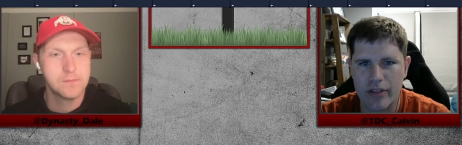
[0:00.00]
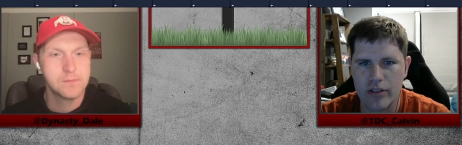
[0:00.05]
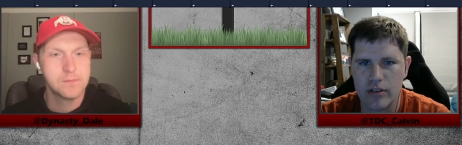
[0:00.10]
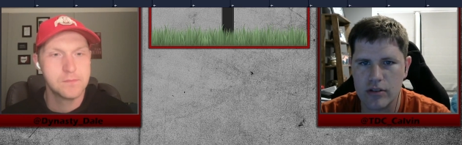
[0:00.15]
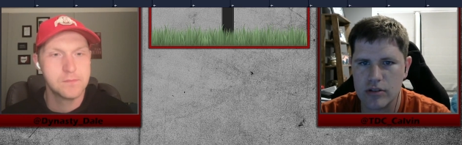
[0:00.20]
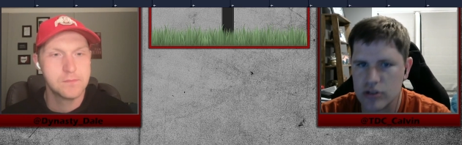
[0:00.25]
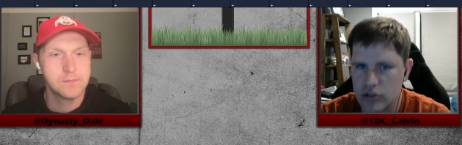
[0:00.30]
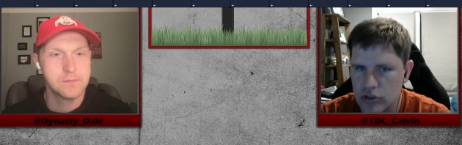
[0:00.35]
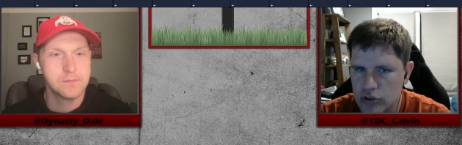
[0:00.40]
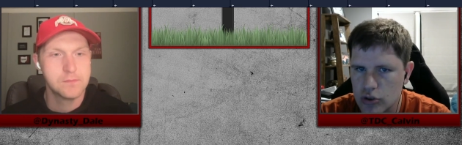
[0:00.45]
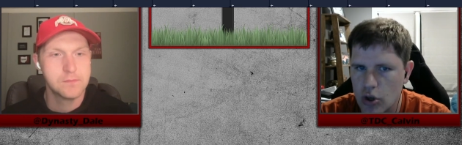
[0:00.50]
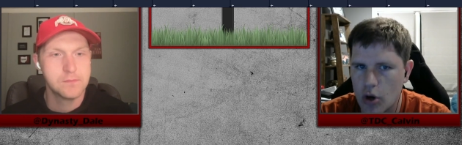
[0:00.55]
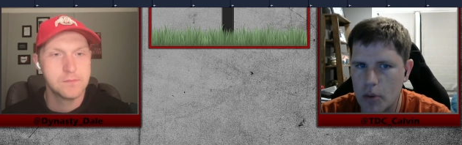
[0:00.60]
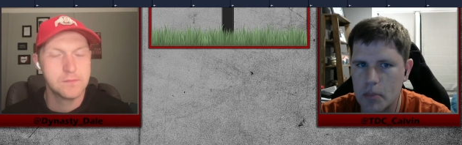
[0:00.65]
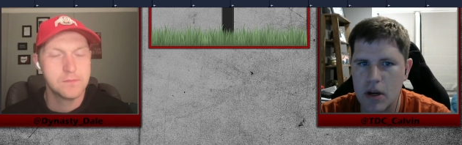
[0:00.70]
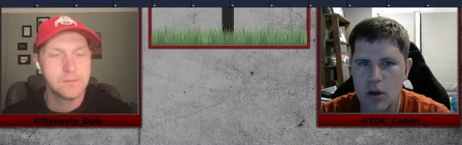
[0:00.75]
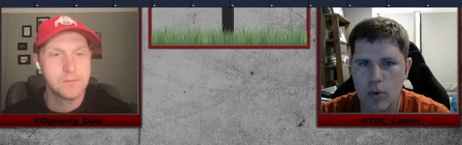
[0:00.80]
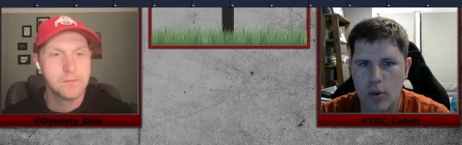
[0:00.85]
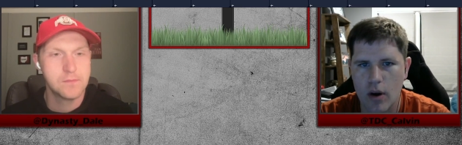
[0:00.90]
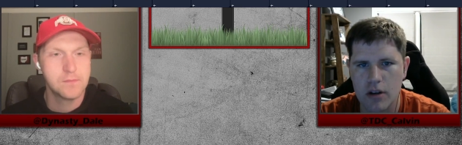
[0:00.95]
Speaker 1: there's so
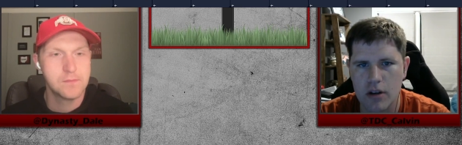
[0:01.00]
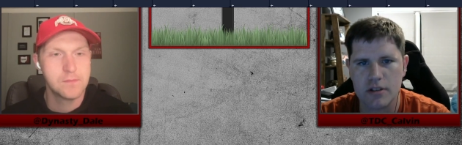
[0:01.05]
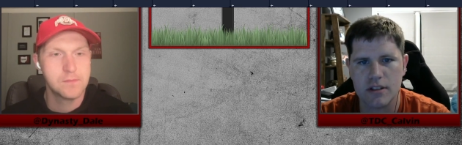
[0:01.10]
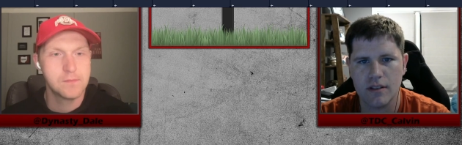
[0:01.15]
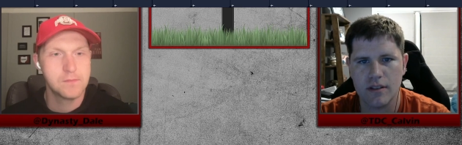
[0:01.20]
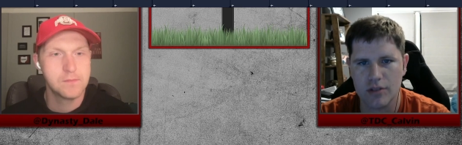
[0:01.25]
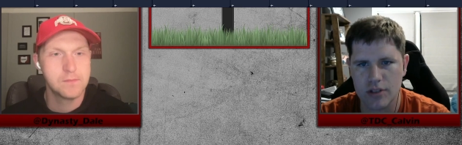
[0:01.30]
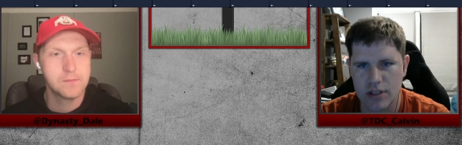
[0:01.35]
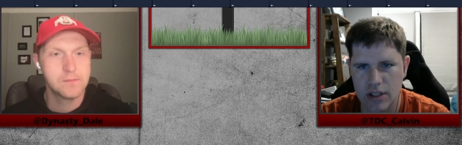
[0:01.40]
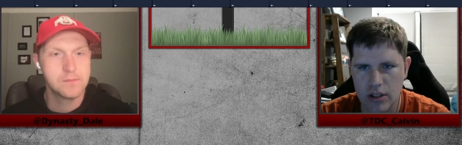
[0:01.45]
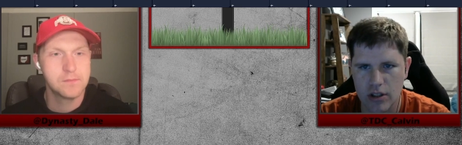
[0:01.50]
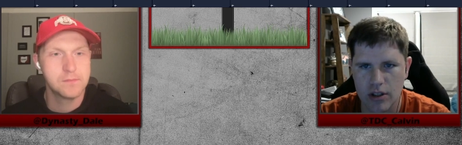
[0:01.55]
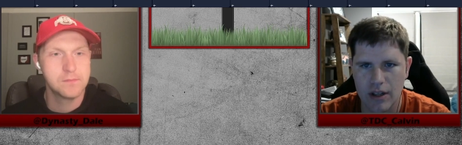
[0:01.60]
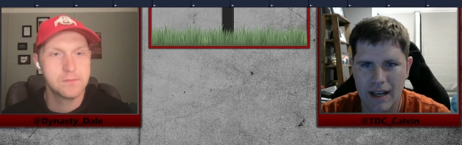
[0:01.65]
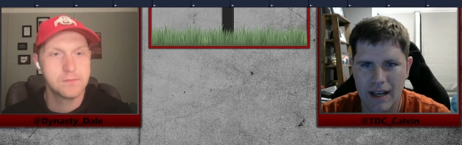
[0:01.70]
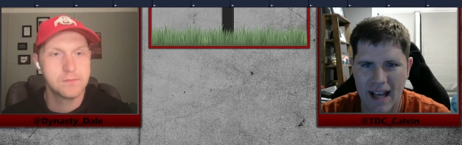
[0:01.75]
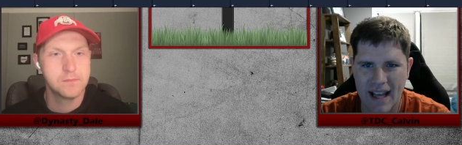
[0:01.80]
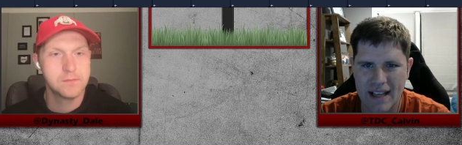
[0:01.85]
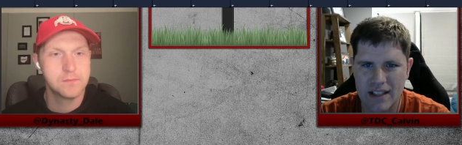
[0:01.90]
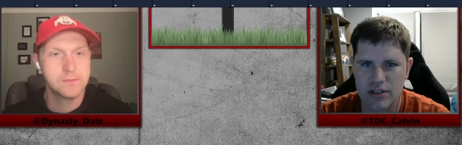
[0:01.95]
many wide receivers here,
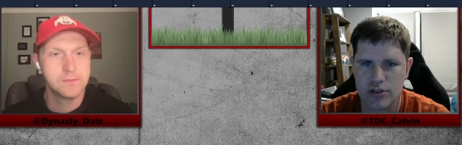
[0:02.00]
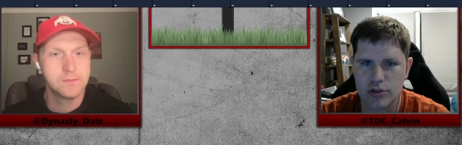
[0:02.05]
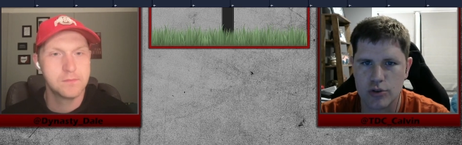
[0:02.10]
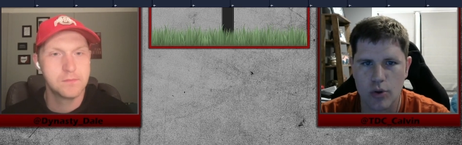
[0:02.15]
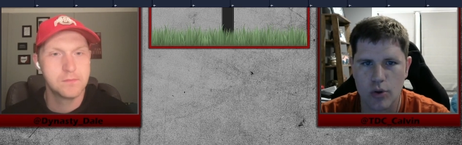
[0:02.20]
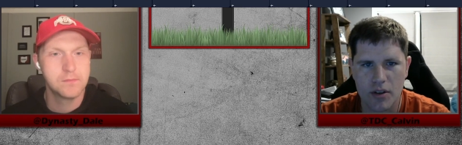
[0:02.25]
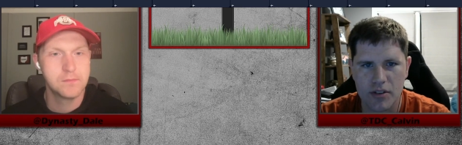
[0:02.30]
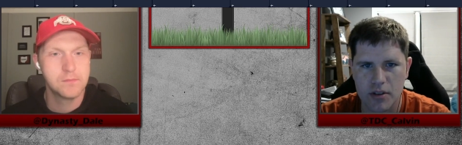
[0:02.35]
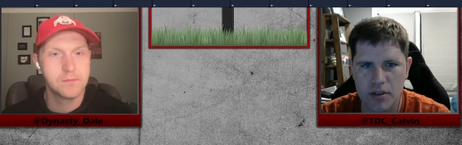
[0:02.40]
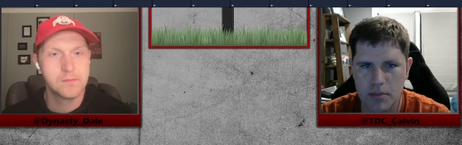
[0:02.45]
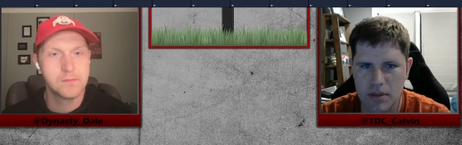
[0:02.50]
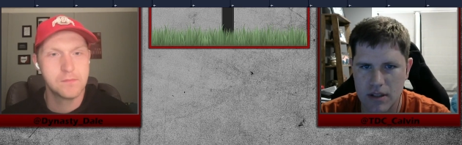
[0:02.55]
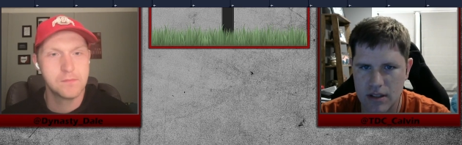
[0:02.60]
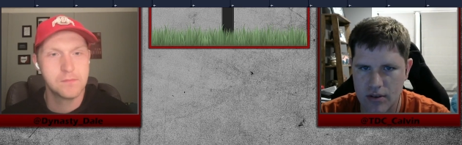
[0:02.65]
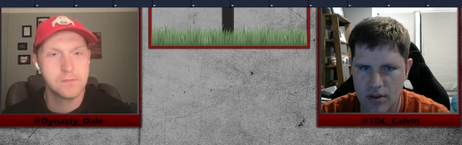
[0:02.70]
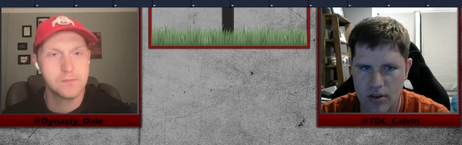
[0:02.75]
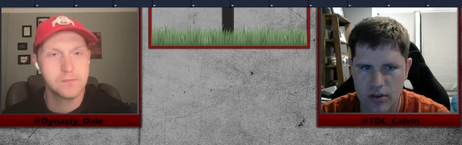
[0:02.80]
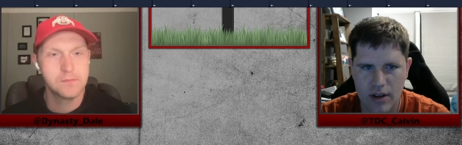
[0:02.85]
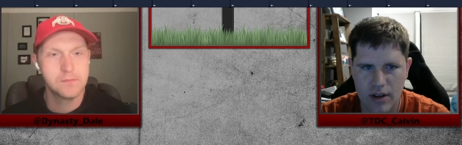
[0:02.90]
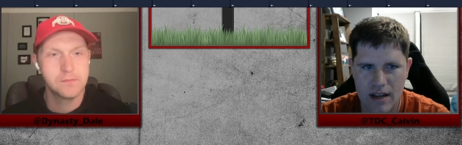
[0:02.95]
and I just trust some of these
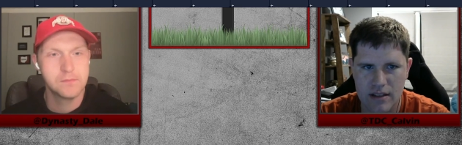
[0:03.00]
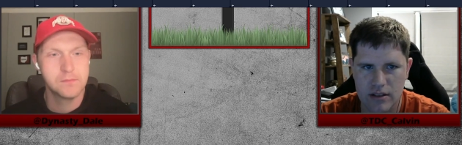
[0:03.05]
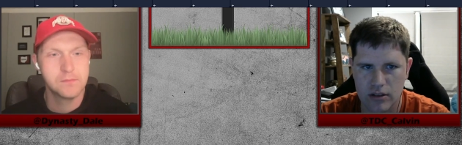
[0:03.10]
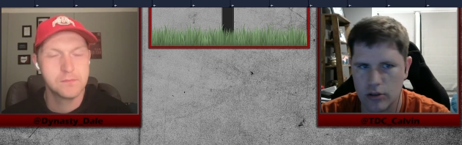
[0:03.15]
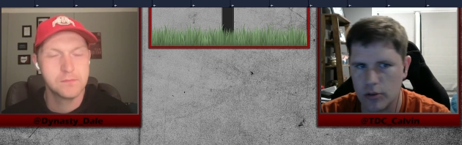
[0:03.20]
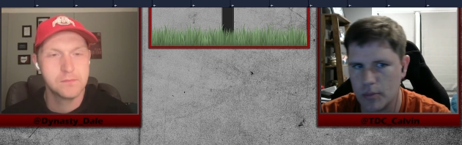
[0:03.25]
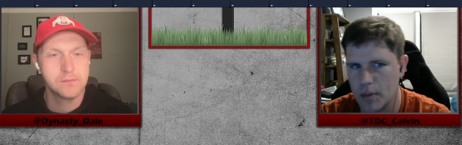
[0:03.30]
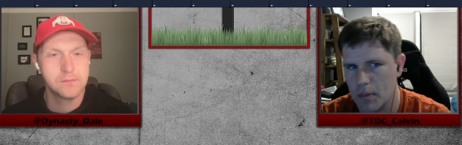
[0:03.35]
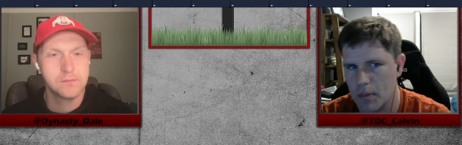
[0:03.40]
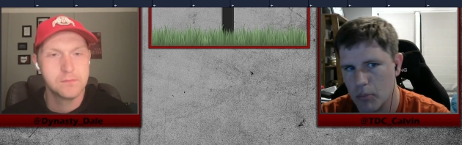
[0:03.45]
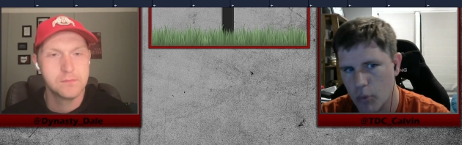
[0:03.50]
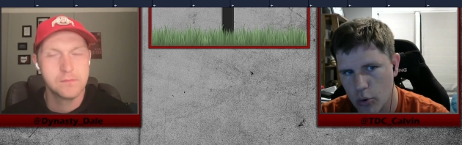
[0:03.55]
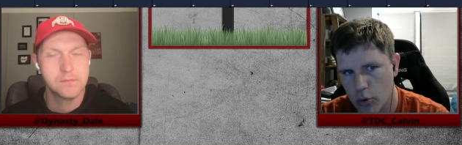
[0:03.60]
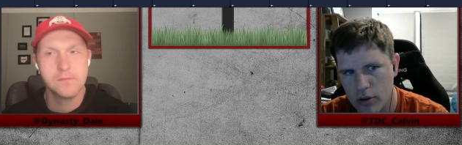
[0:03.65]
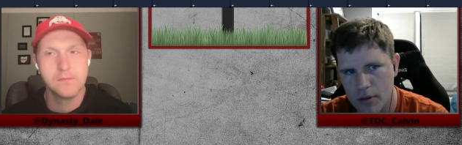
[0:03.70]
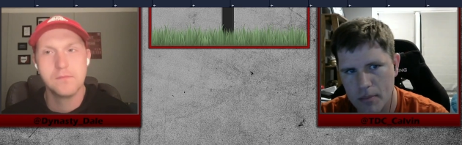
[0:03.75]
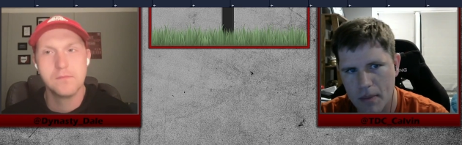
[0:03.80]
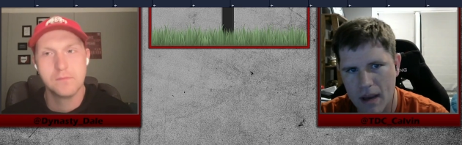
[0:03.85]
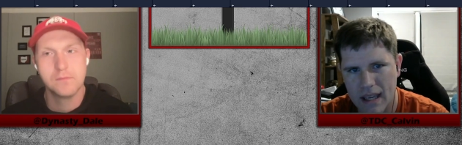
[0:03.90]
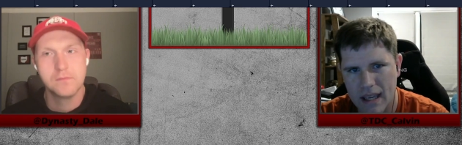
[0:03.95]
other guys a little bit more
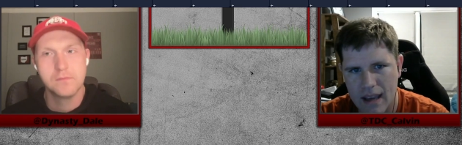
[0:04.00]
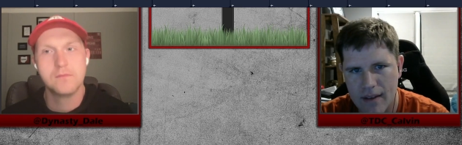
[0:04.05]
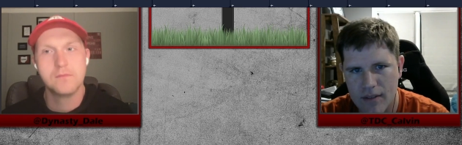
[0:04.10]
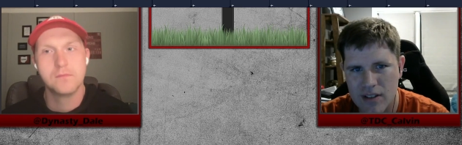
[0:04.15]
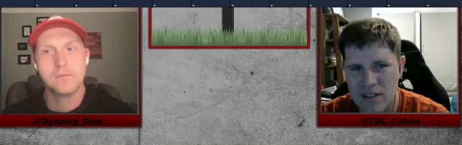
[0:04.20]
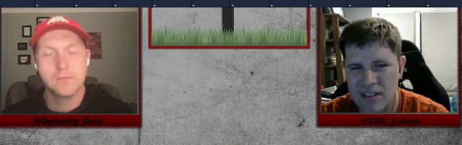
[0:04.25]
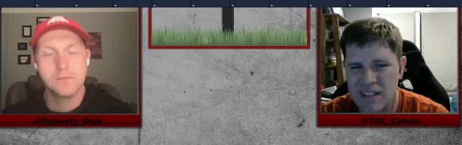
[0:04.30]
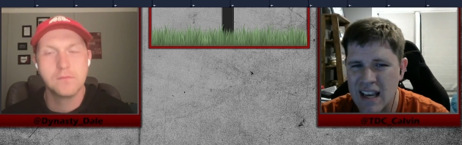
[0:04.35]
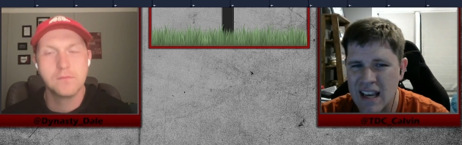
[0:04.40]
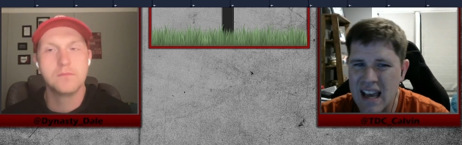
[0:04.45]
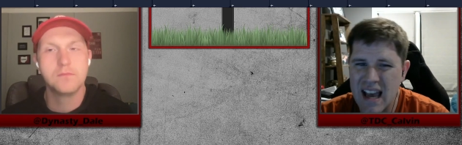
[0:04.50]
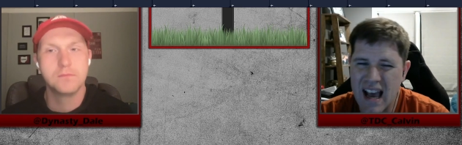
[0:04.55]
than Mike Evans.